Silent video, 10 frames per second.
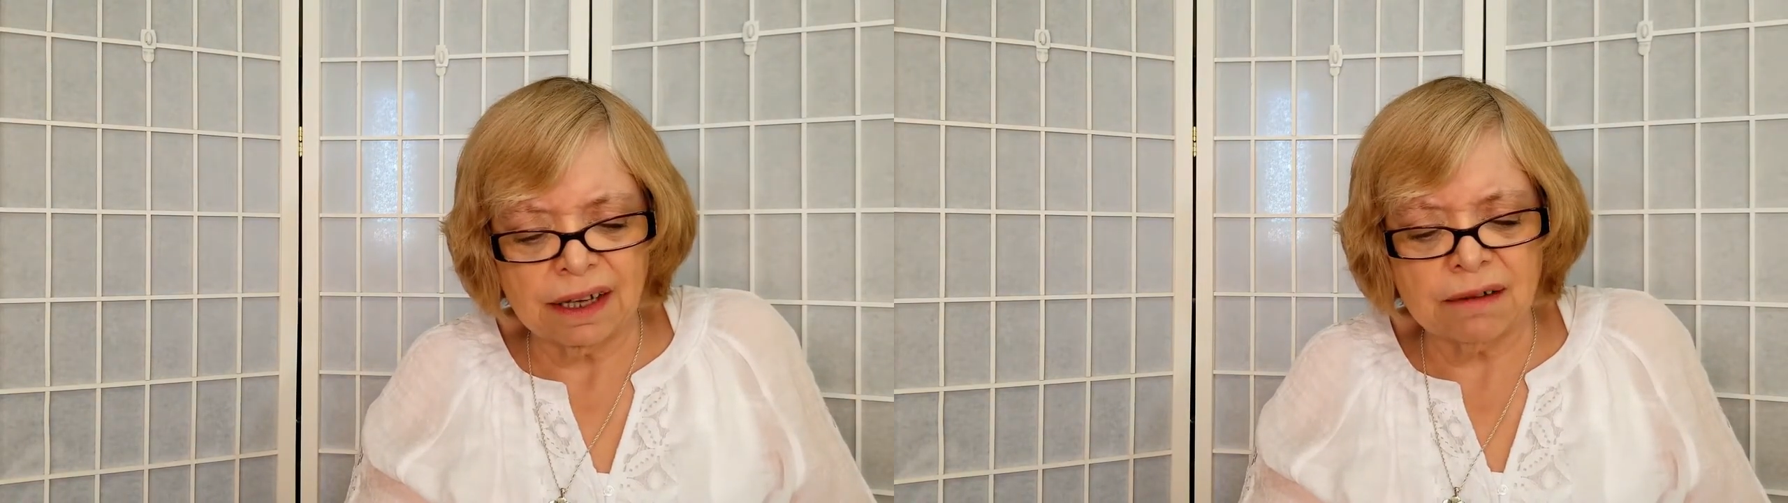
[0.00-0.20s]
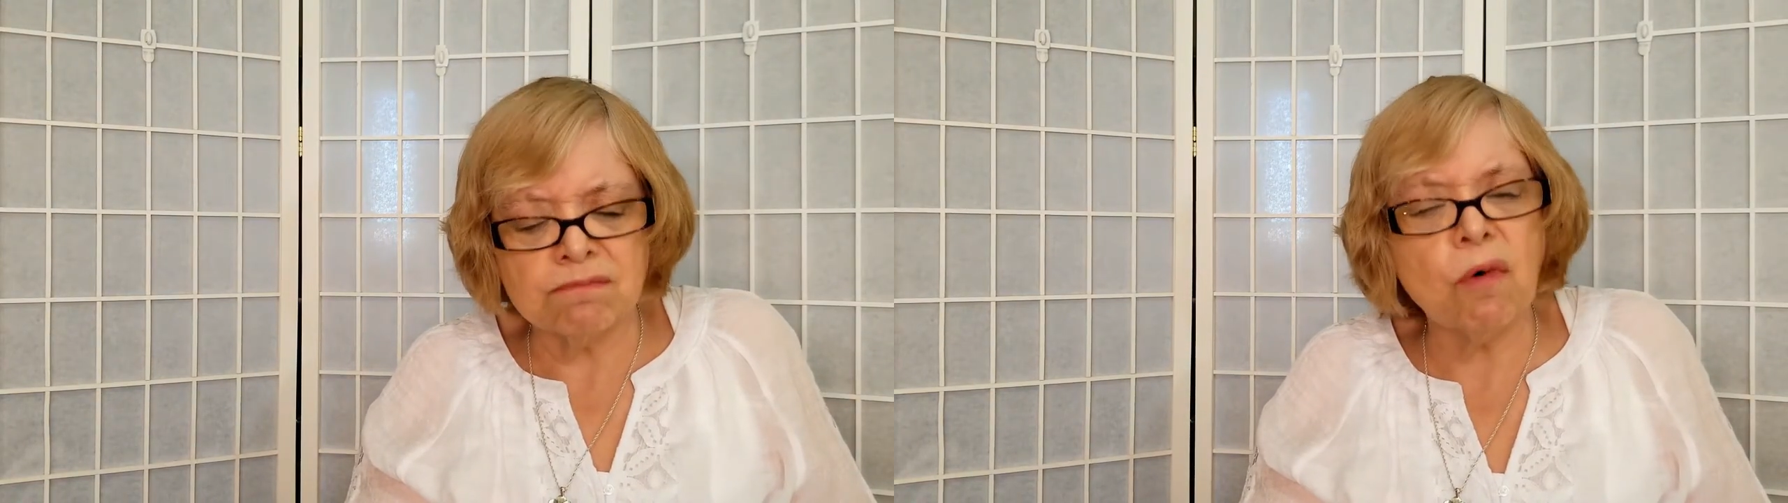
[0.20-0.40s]

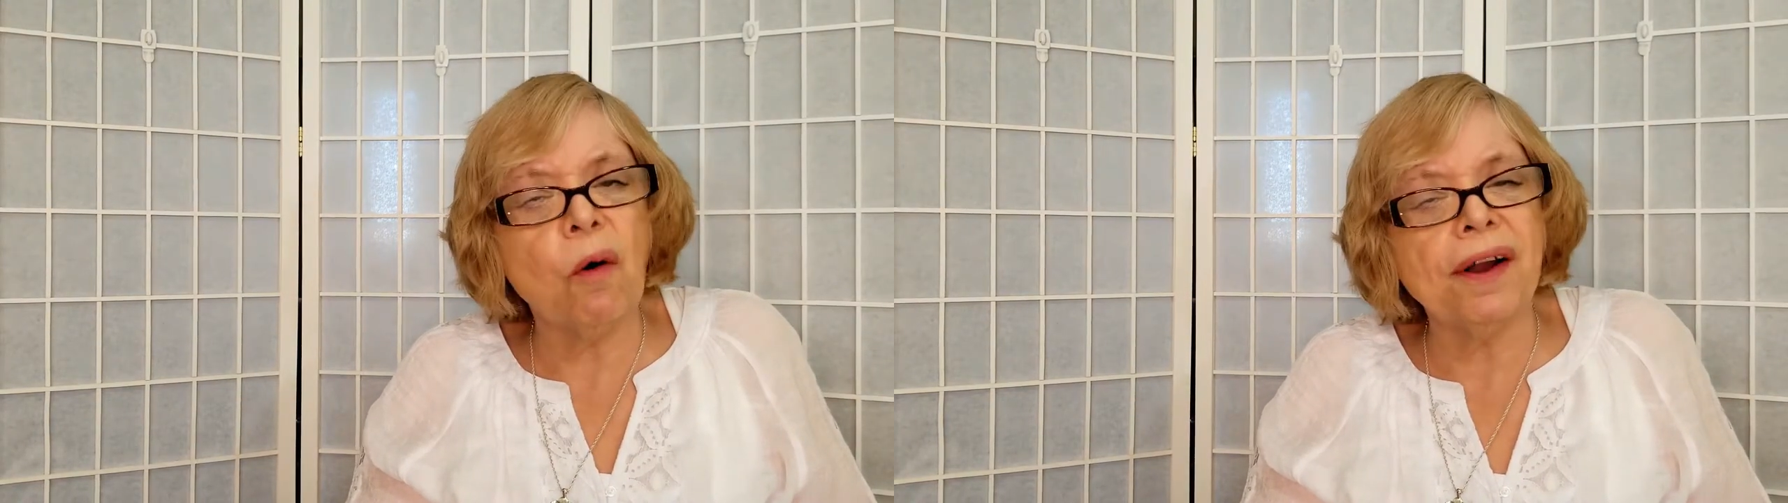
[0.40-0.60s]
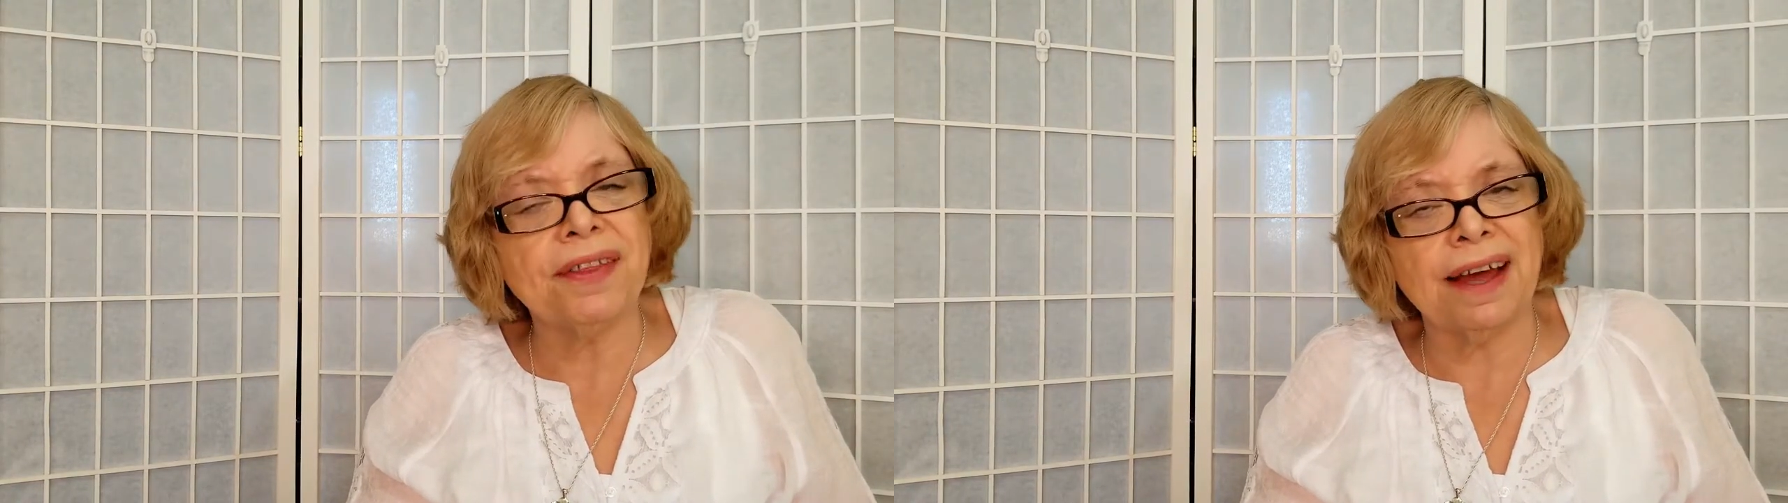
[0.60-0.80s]

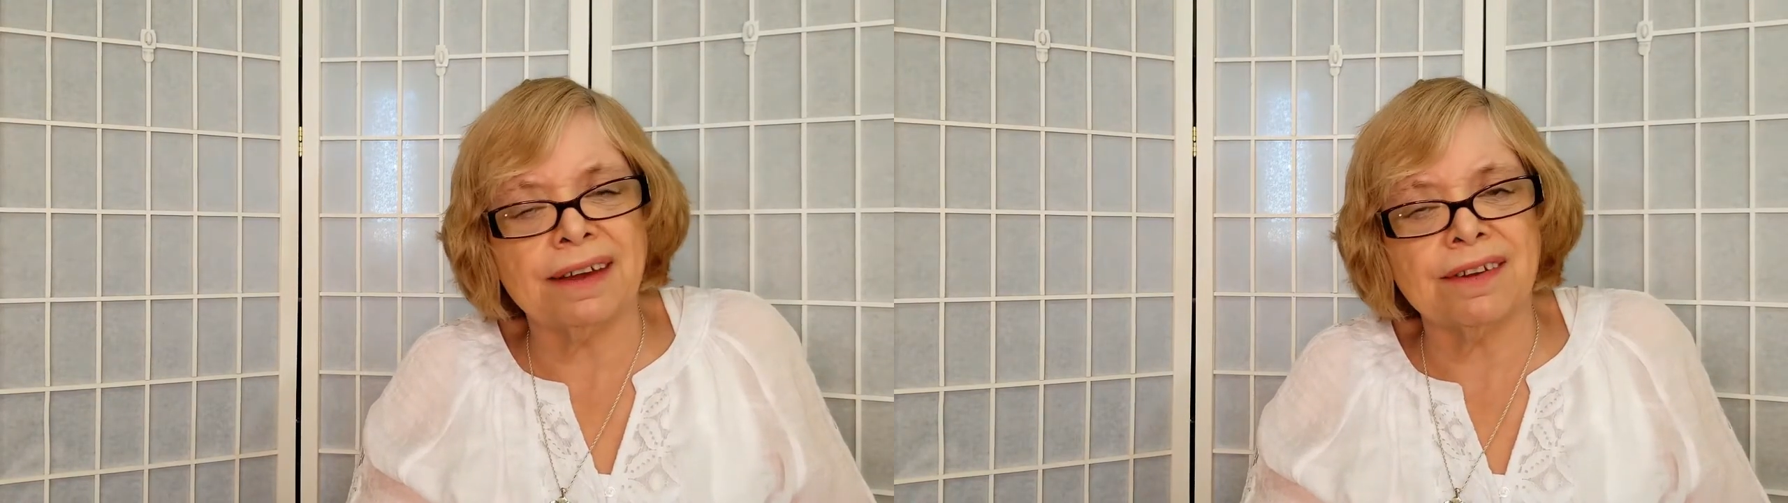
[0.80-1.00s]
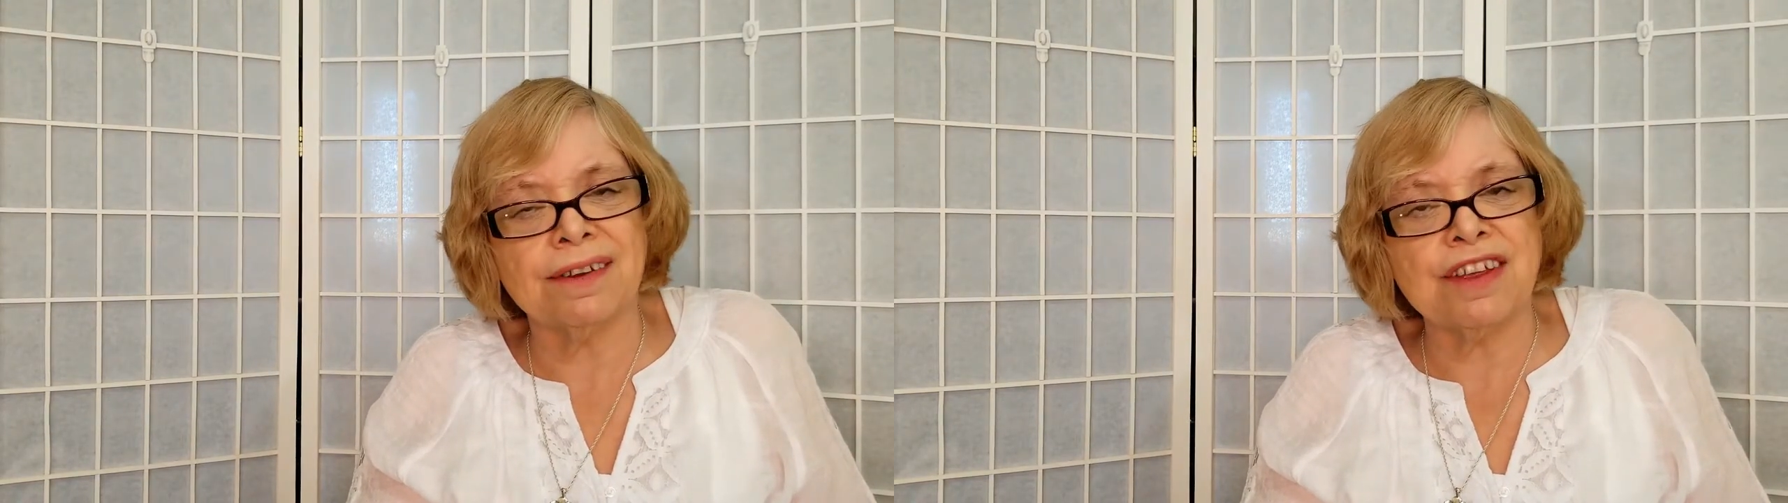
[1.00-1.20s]
more
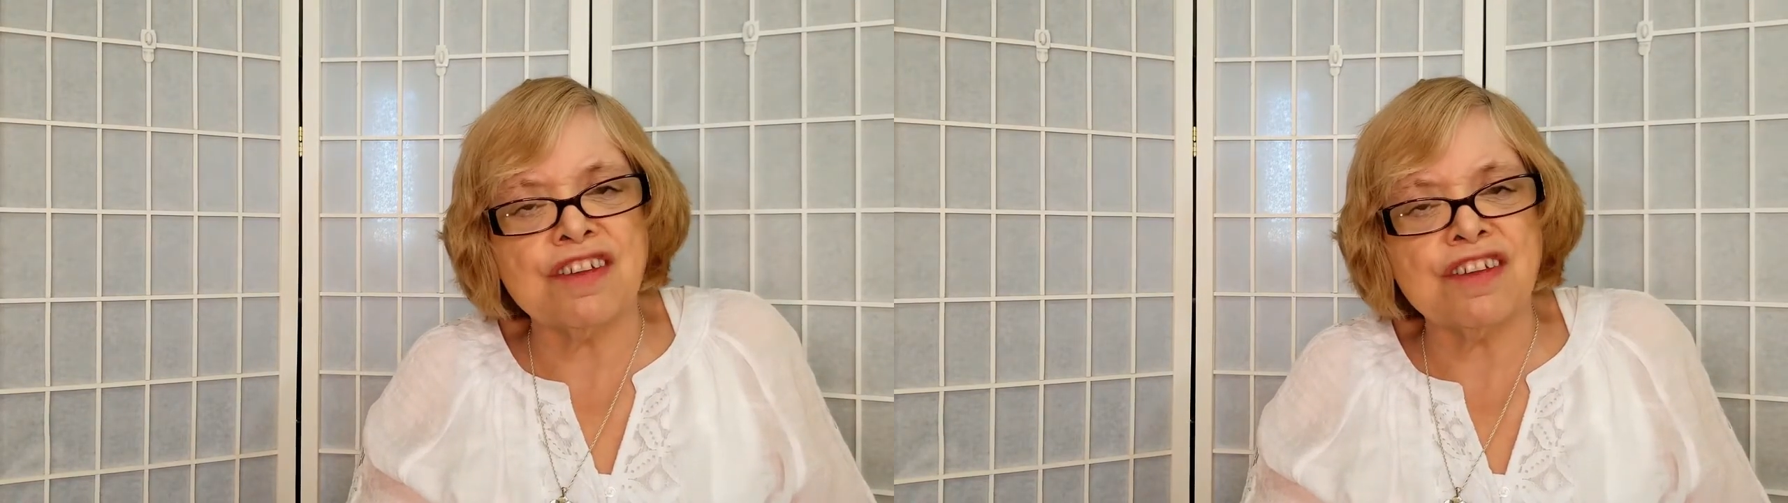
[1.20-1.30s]
than